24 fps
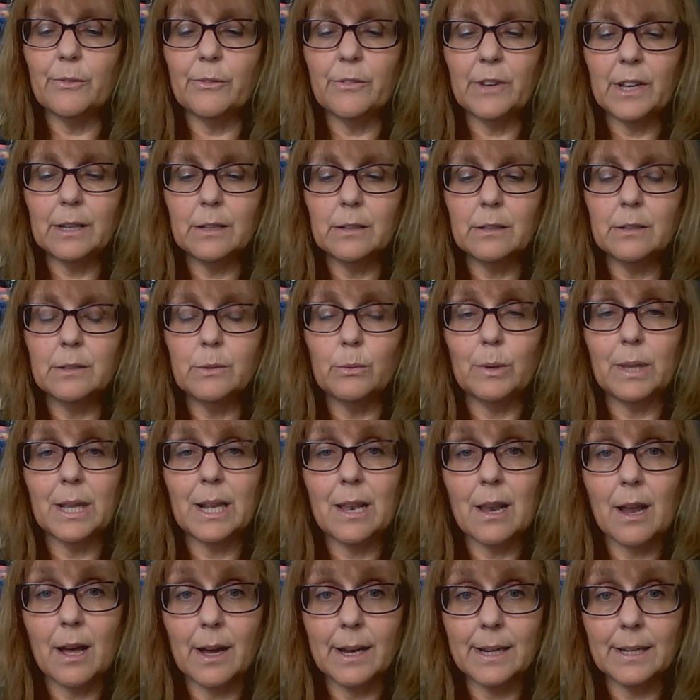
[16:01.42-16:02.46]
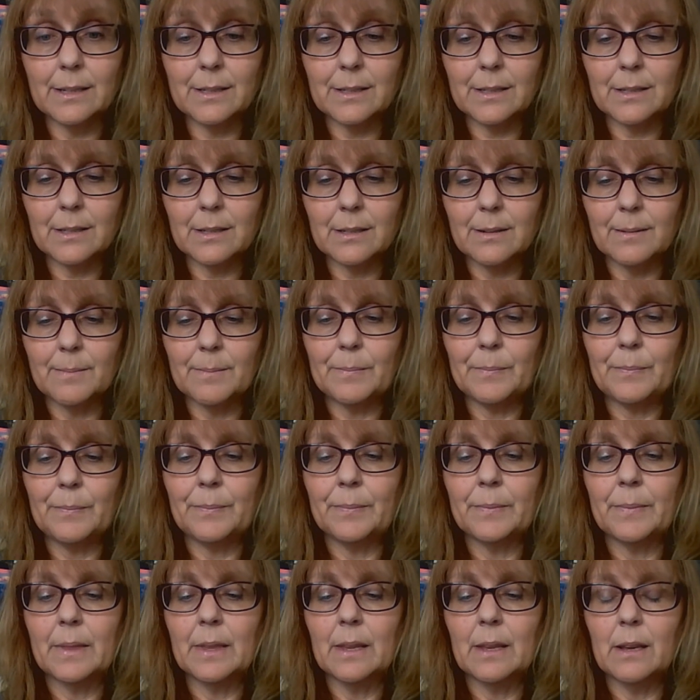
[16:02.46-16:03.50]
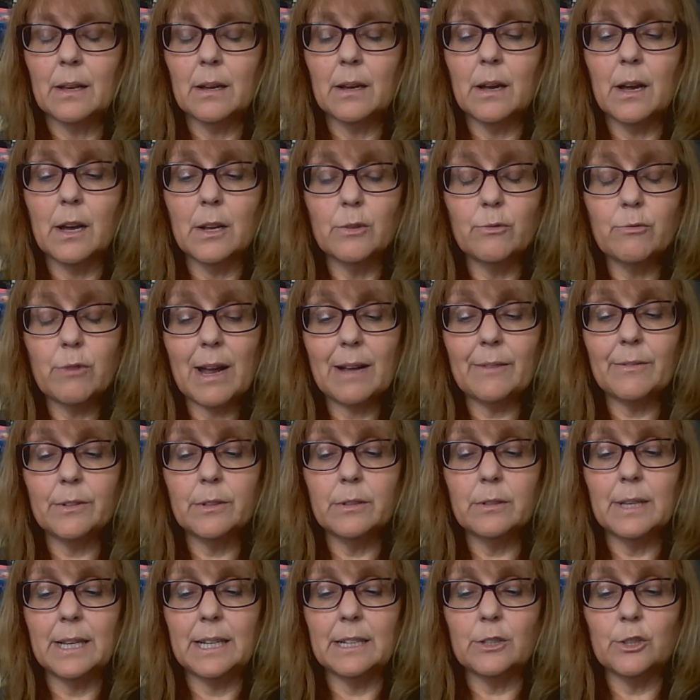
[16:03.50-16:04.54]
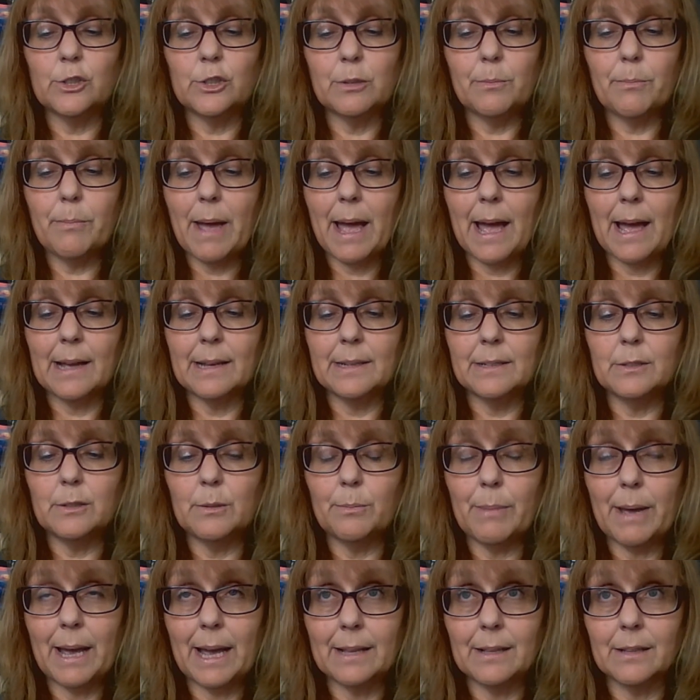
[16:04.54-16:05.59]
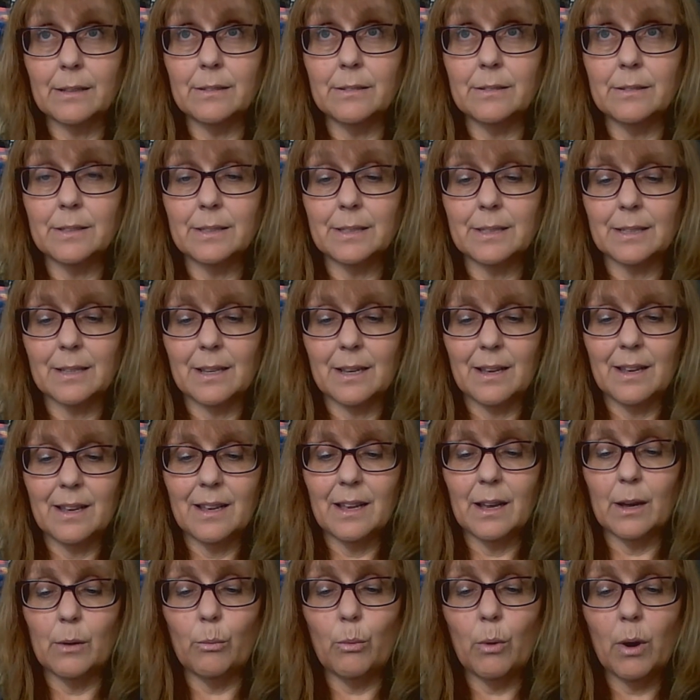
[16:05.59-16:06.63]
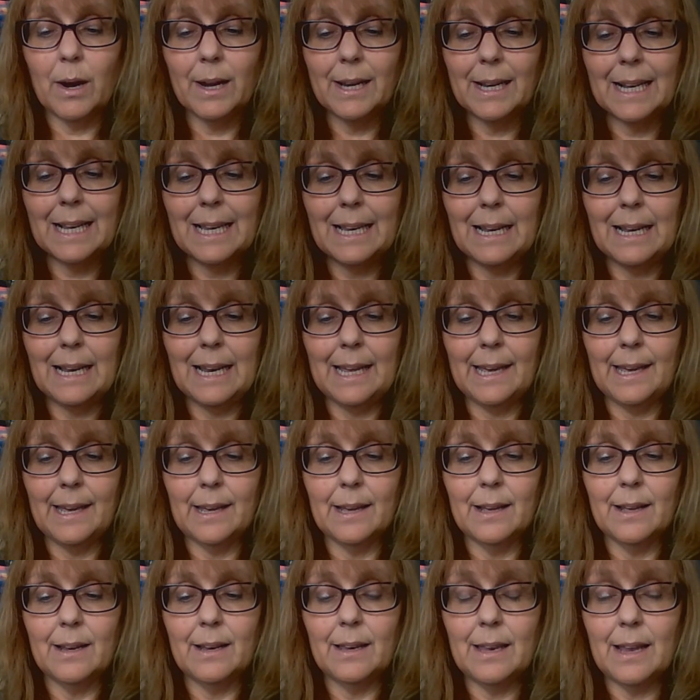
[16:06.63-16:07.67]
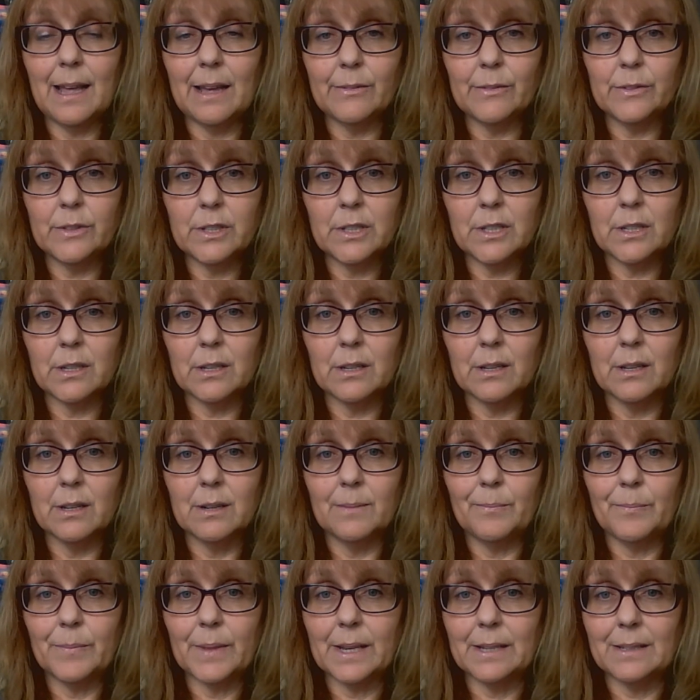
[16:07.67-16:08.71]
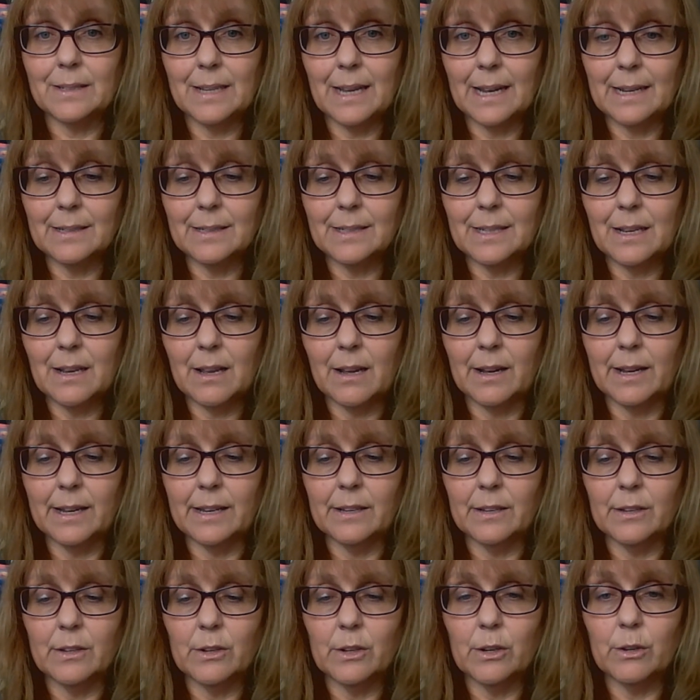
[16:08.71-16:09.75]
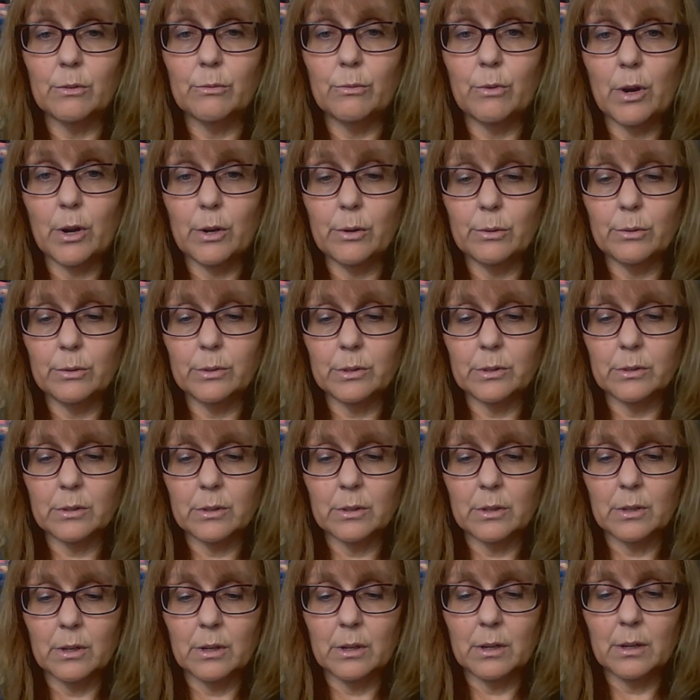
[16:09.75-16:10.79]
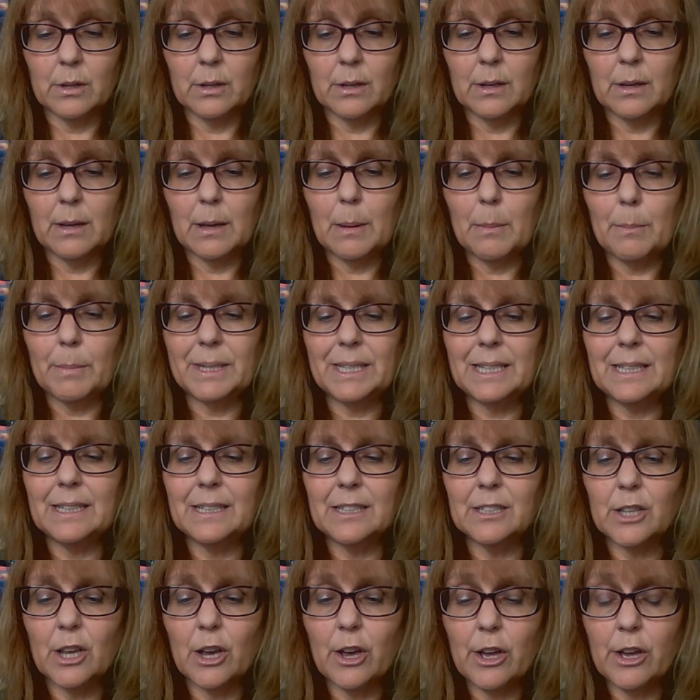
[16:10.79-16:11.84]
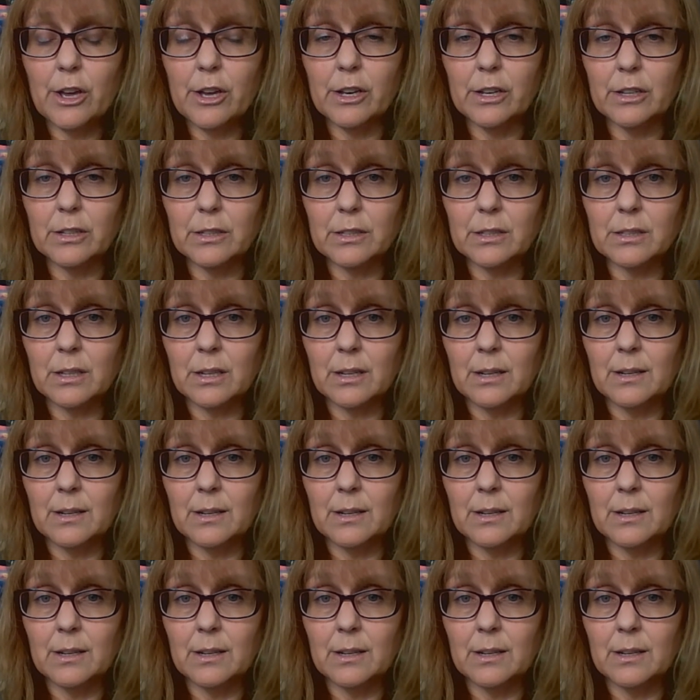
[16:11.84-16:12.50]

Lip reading: filled with light. Unravel its japanned panels, a white lily, lavender, a dandelion, a rose. But it is hers,